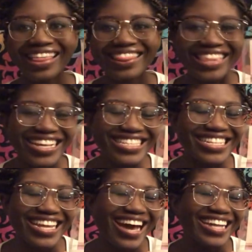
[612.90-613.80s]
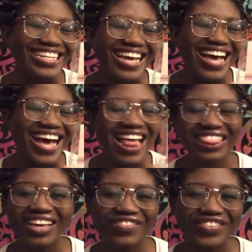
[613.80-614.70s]
Thanks, Nanda. I
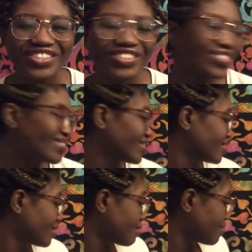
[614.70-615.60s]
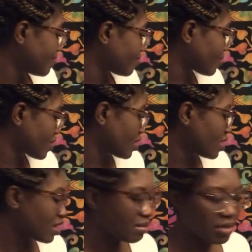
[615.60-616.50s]
love you.
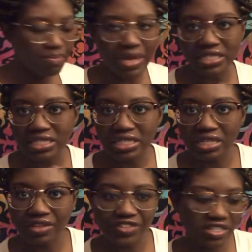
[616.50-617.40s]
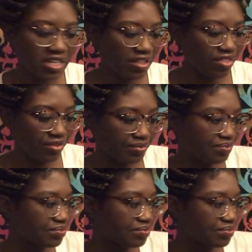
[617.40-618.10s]
My bestie. Love you to death.